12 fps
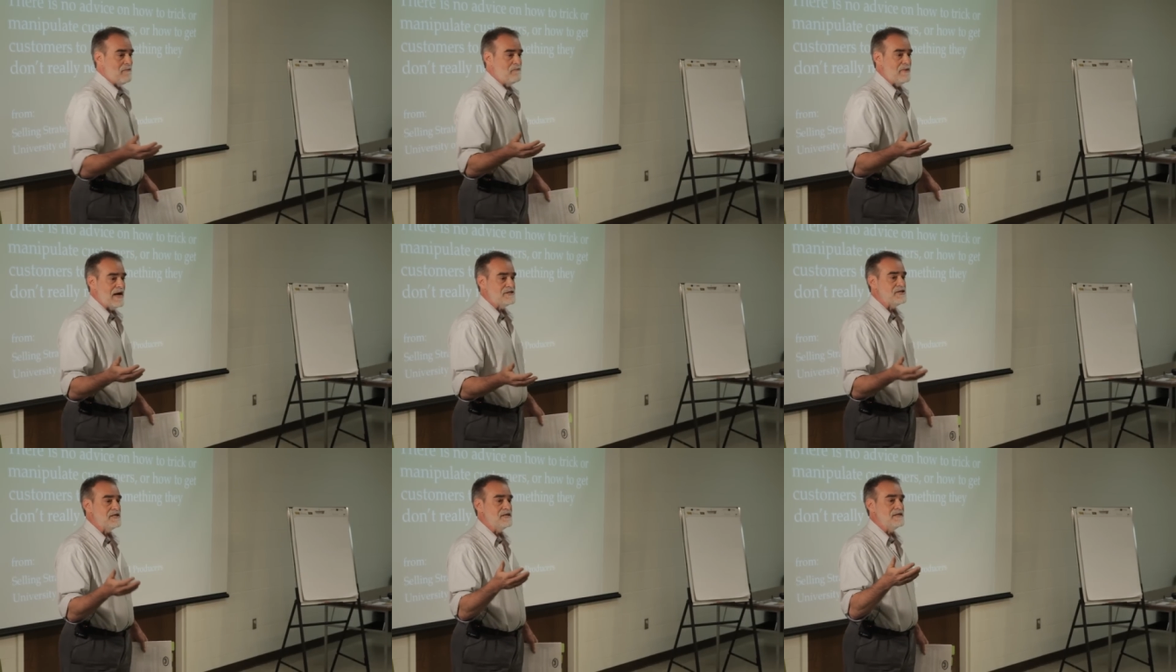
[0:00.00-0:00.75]

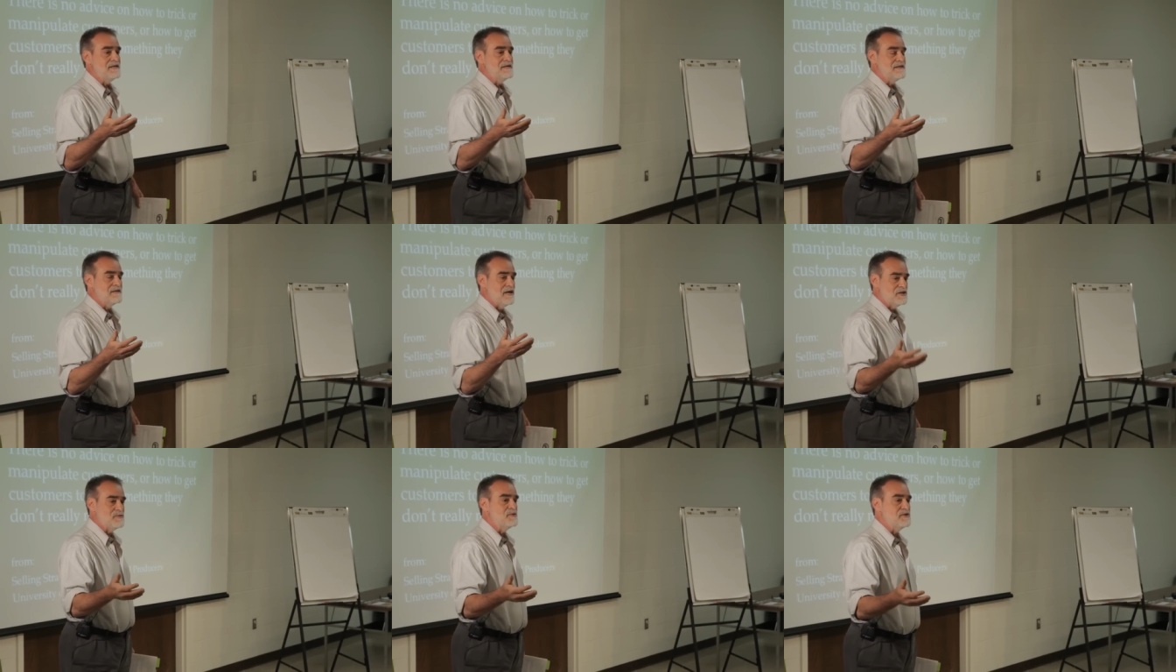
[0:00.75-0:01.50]
matching
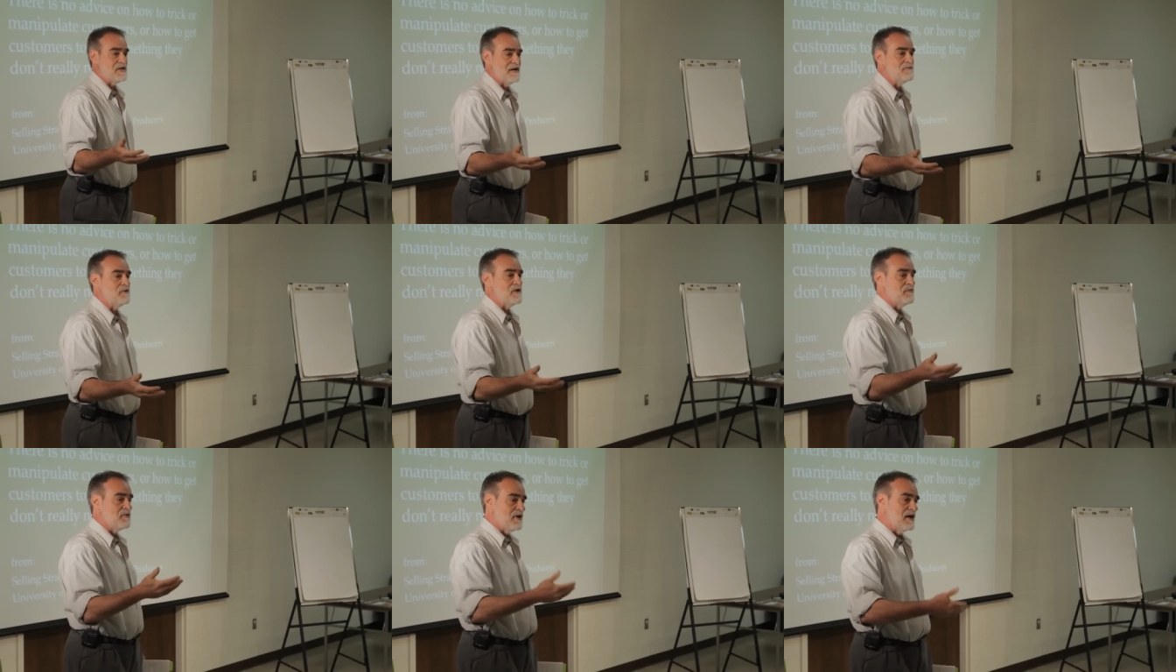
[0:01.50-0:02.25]
customers up with
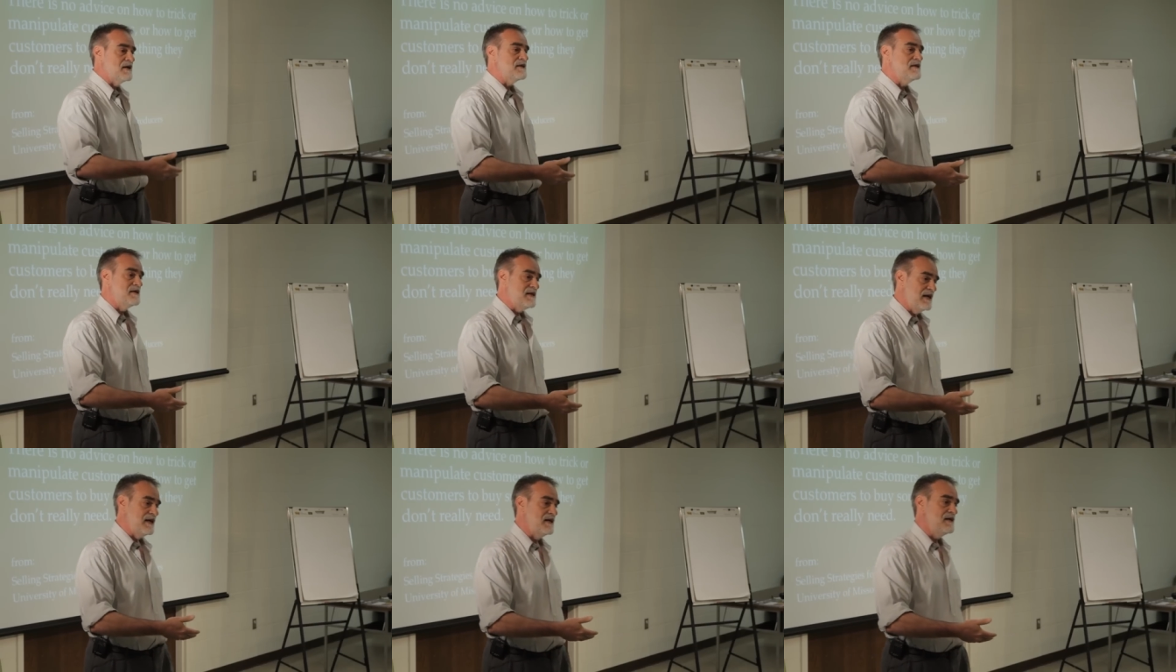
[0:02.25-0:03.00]
a product that
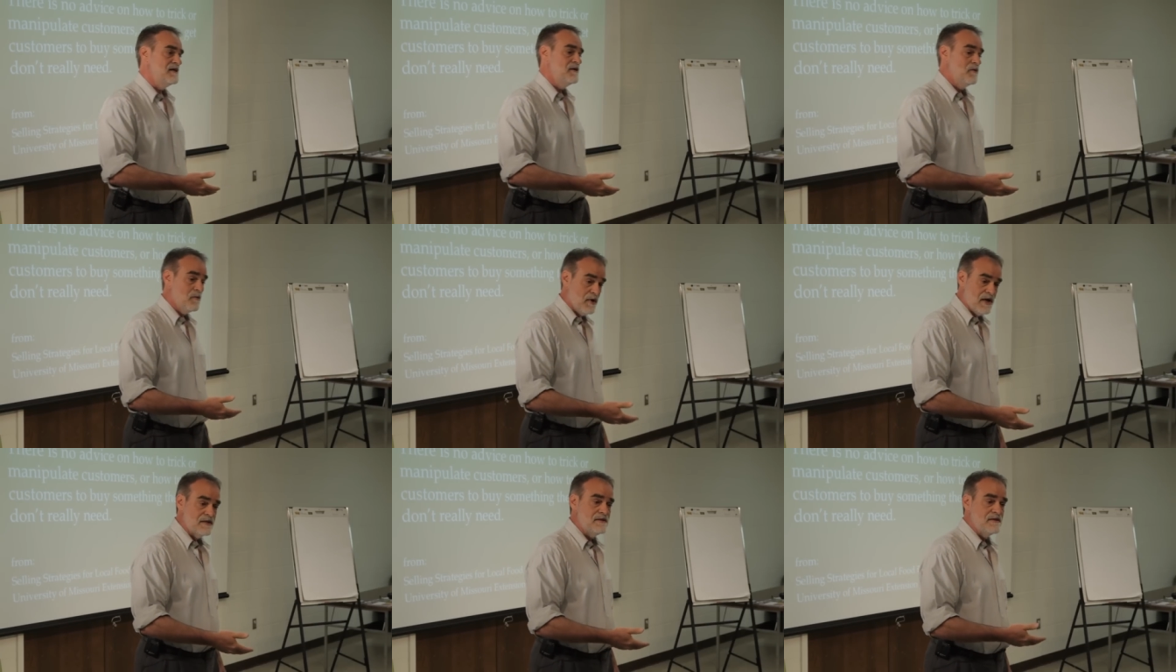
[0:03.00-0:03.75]
they
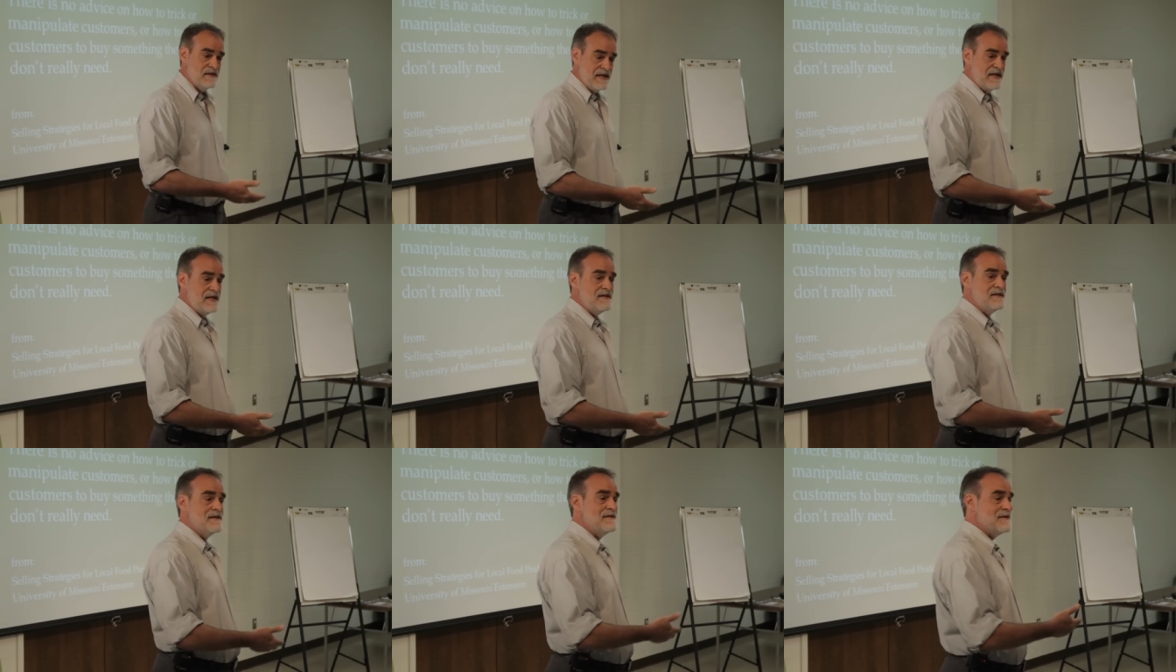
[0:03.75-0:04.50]
want,
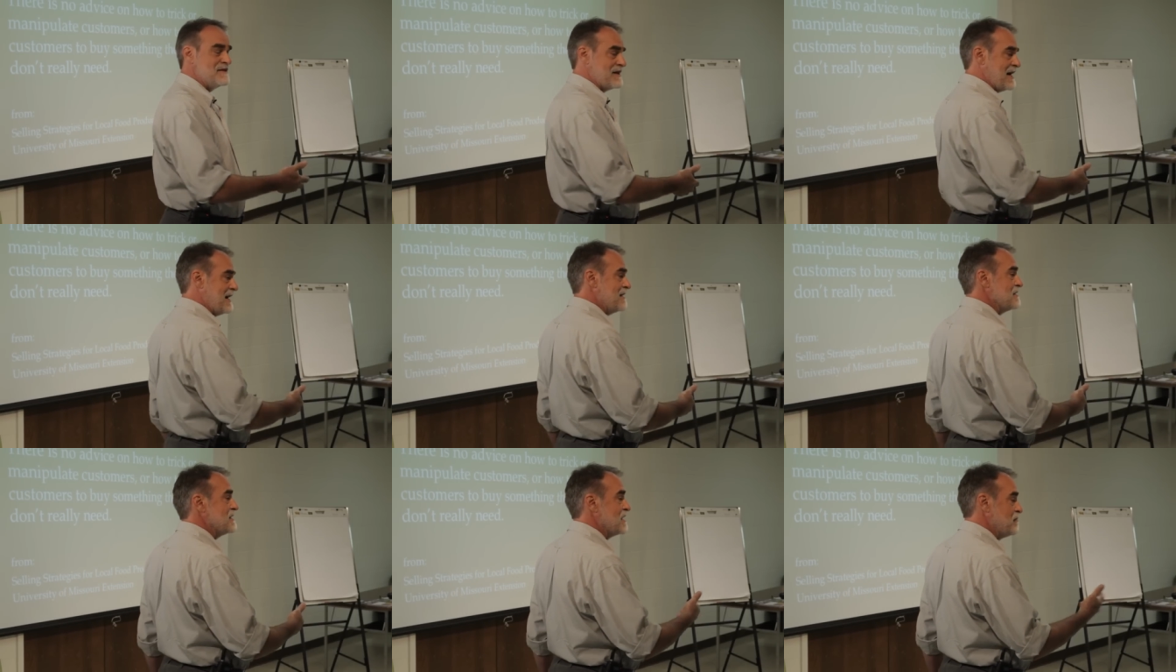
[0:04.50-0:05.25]
need,
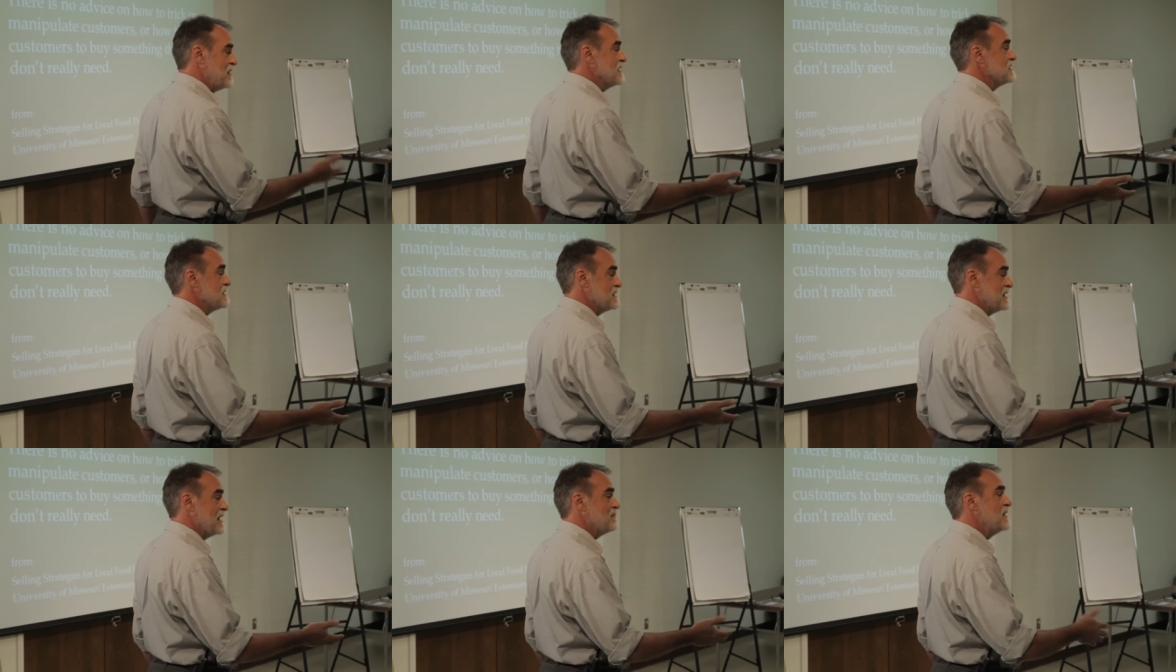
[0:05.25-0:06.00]
desire, that appeals to
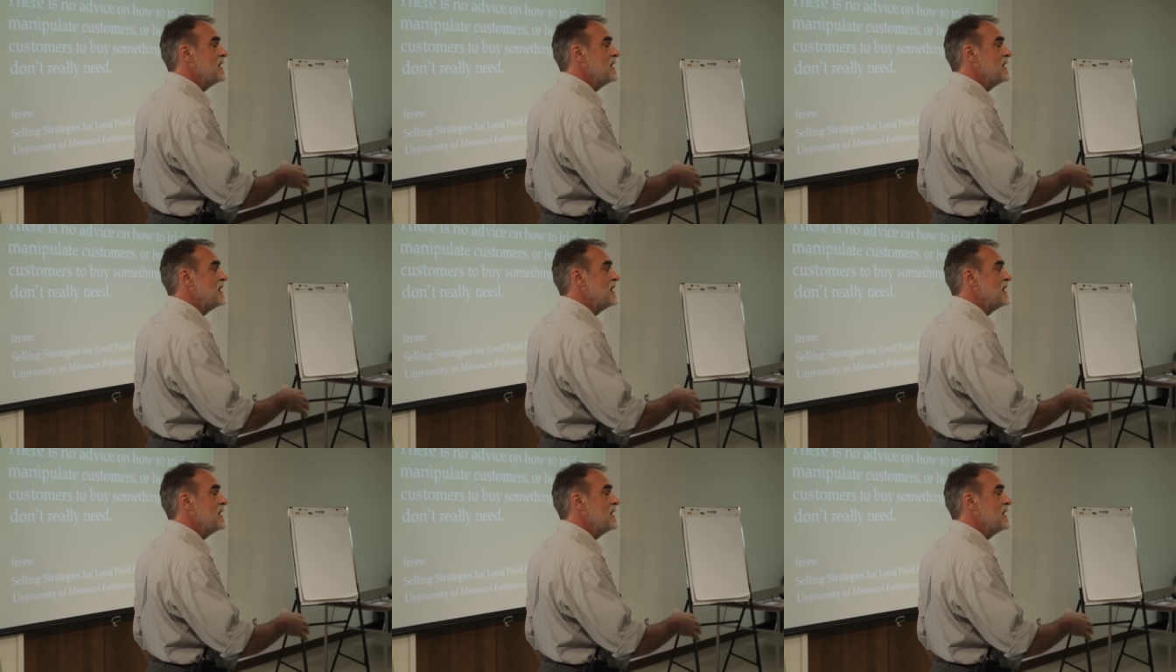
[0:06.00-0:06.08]
them.